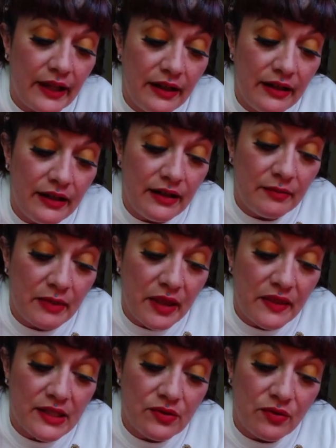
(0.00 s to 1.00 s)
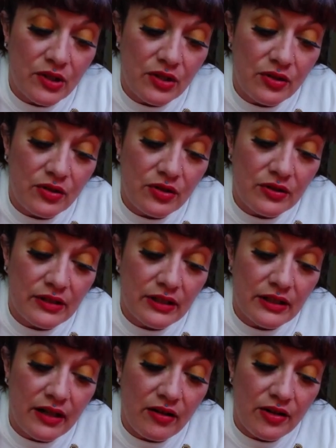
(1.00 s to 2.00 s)
Um, this oracle
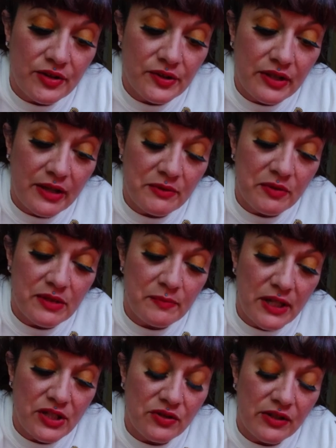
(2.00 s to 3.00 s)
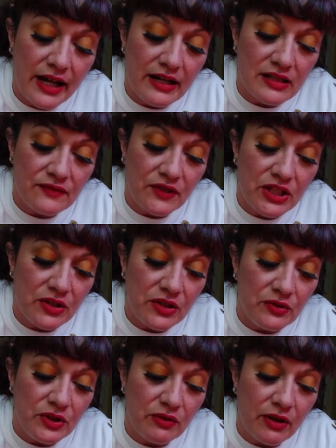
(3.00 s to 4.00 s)
also comes with special guidance for
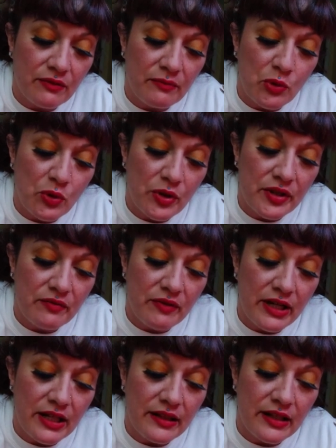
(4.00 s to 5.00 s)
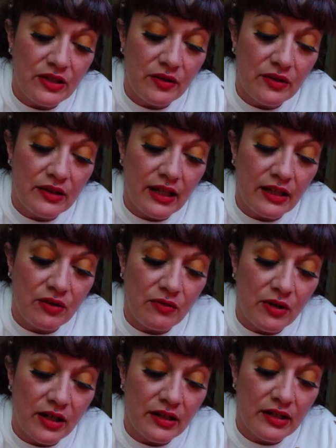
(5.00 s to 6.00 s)
you. You are more than ready than you think
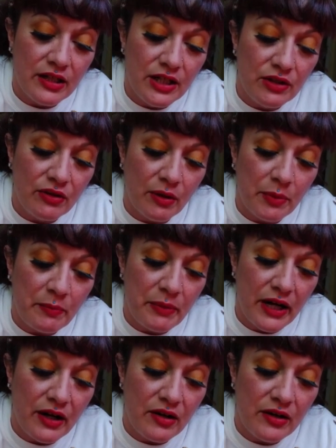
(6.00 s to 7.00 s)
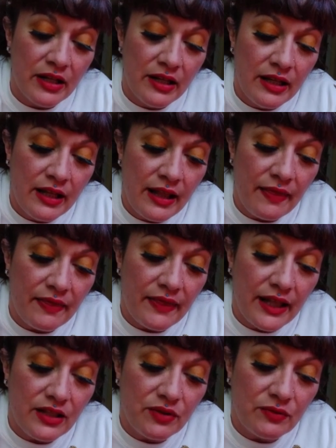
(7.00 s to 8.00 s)
you are. You are prepared
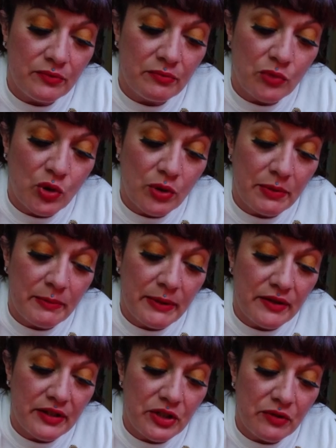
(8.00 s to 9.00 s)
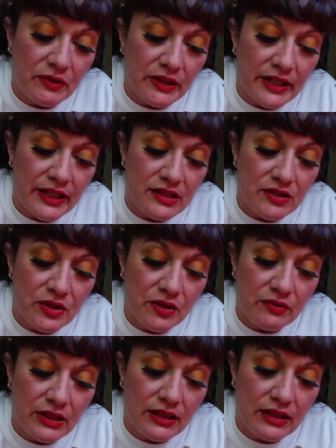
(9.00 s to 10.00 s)
than you more prepared than you realize. You
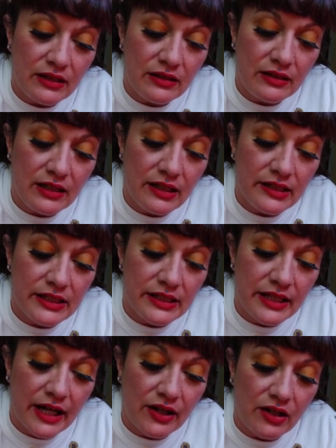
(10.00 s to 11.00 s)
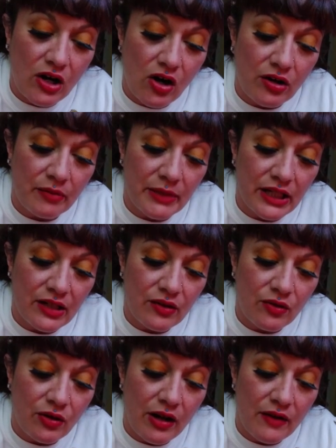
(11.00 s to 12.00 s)
don't need an entire army
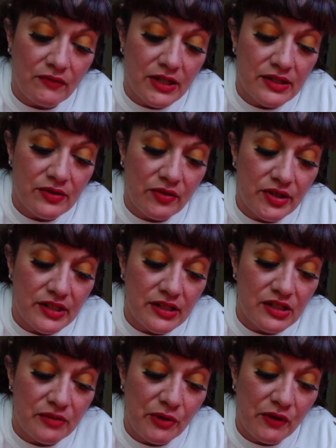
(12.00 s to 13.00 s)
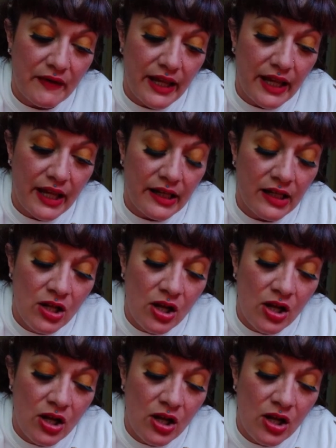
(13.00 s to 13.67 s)
or of resources to move ahead.